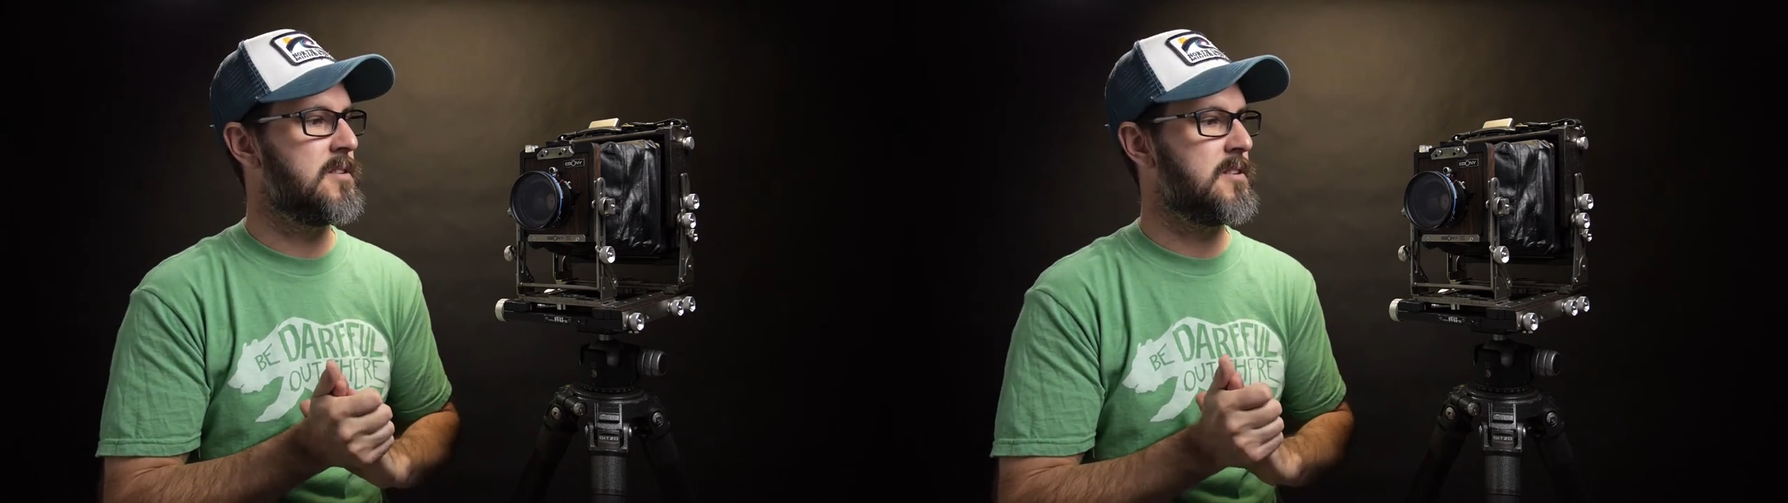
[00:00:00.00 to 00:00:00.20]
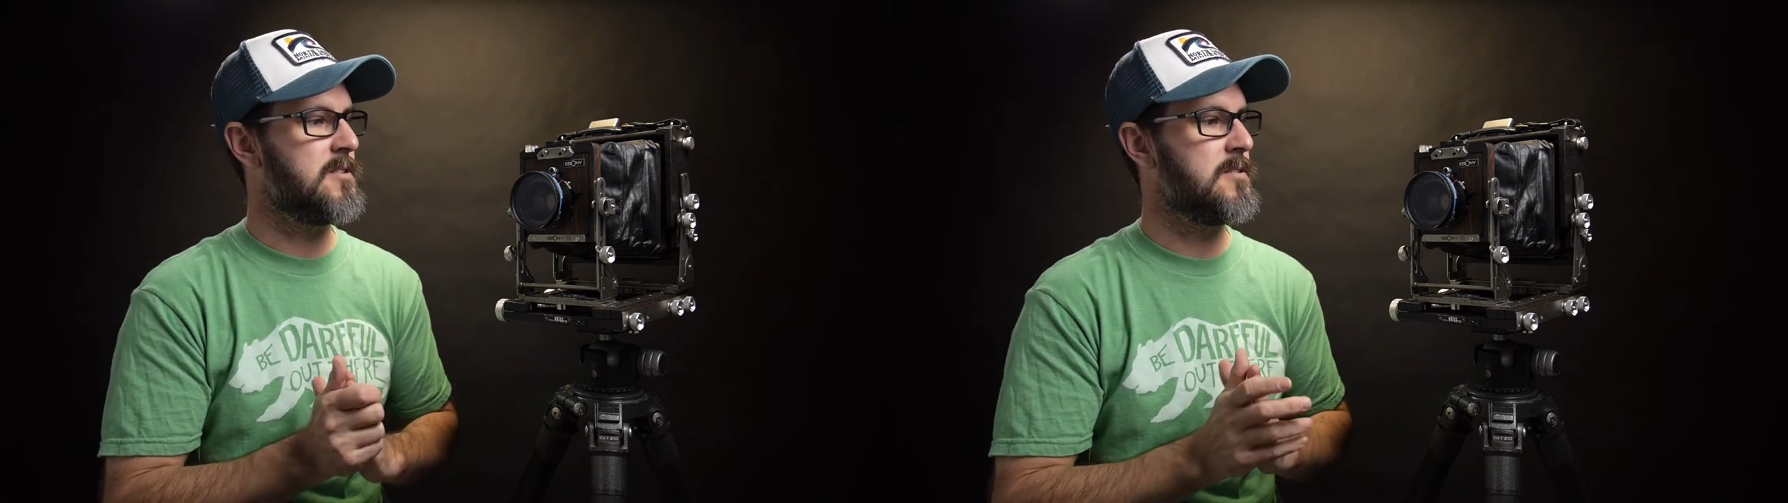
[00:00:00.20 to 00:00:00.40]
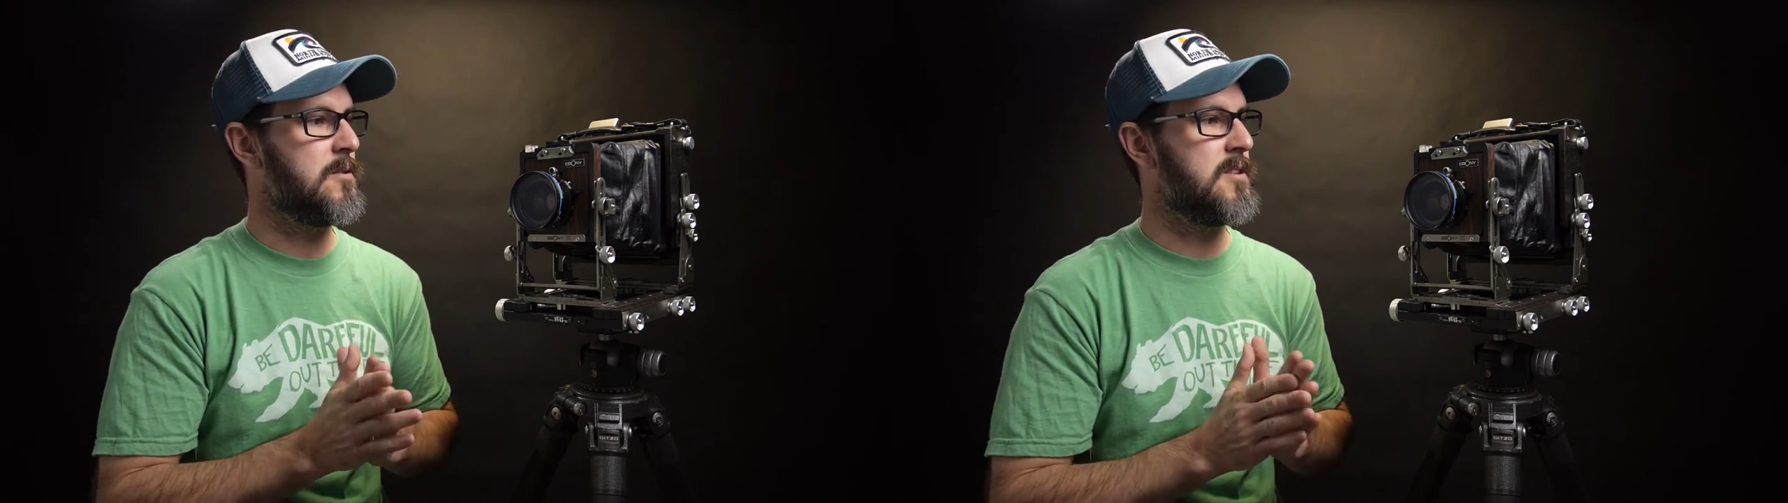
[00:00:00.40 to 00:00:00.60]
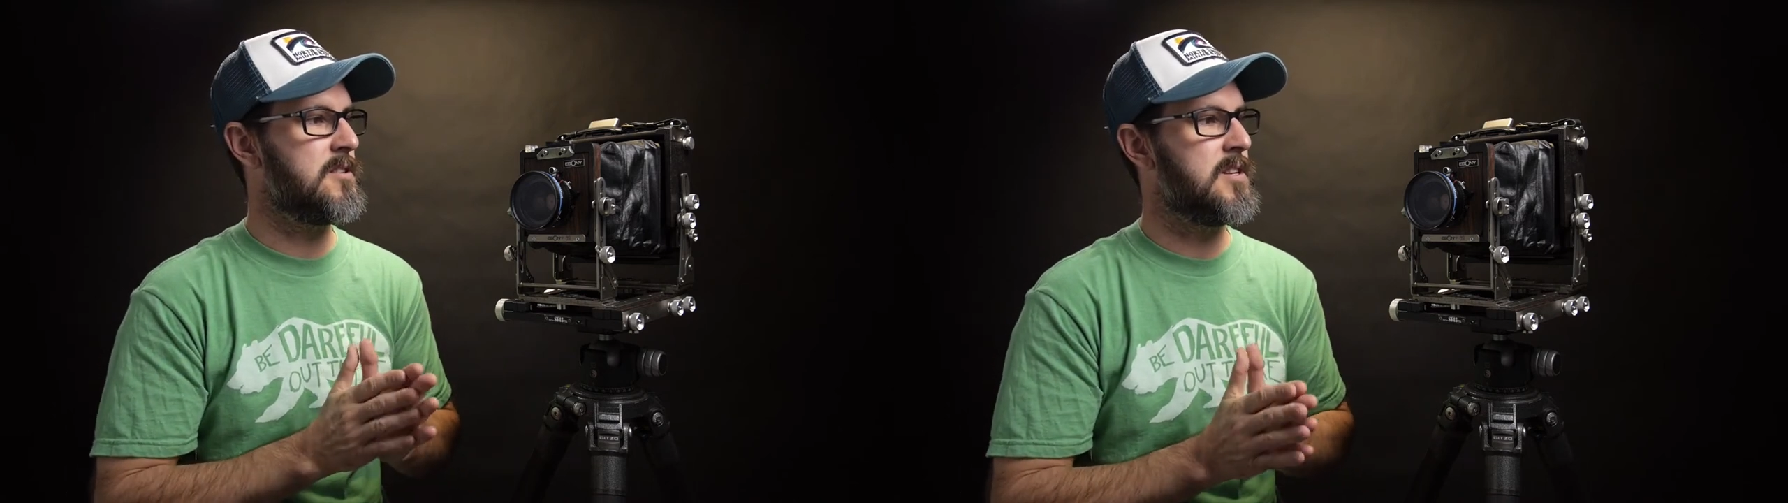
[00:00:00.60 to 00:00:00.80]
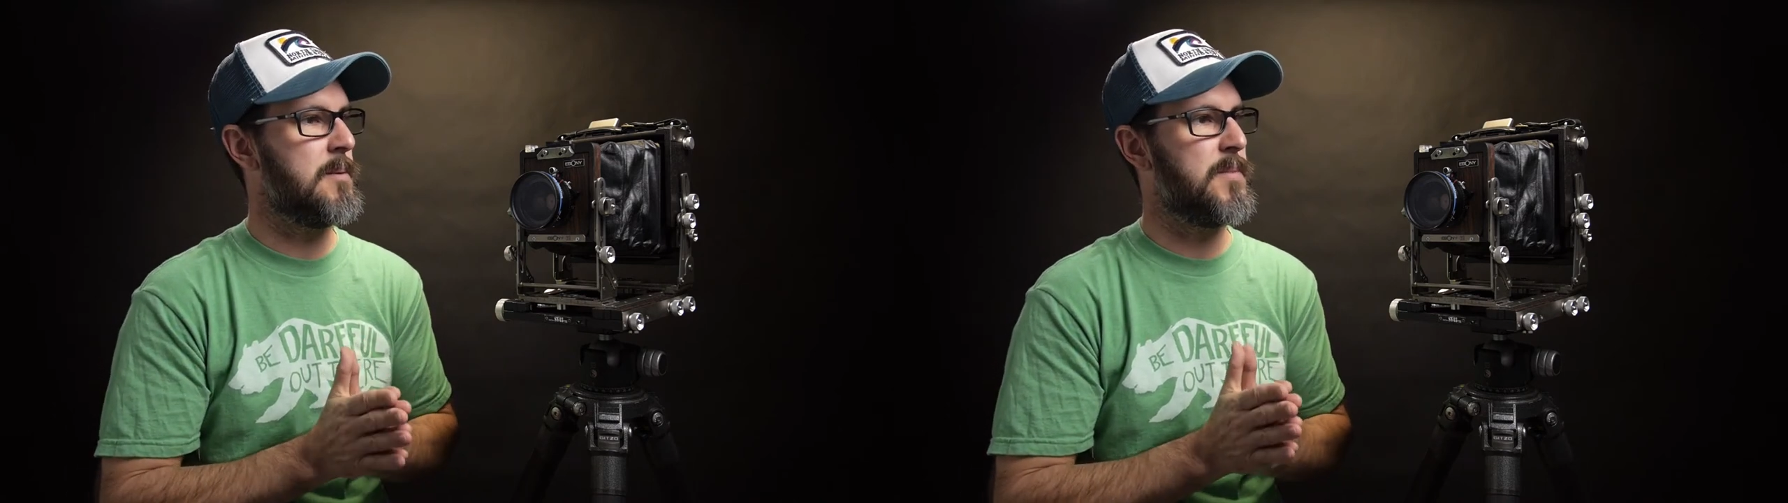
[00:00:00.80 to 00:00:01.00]
sort of the
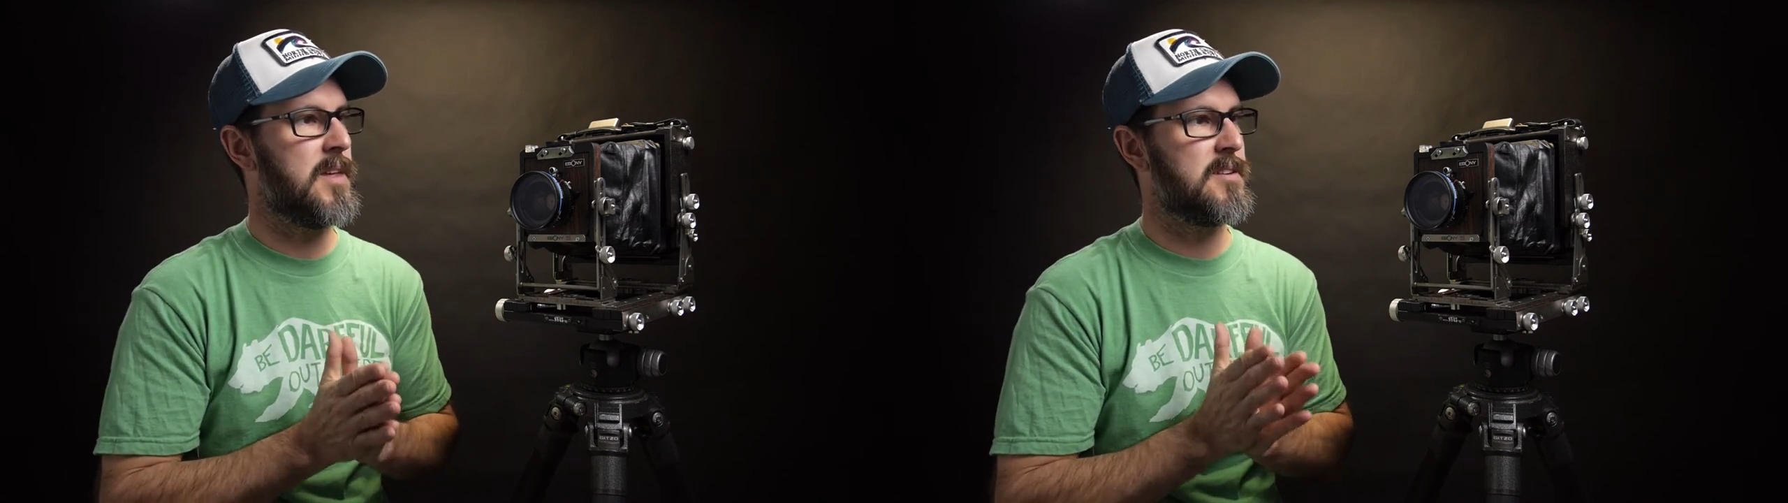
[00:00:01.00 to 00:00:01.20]
same thing,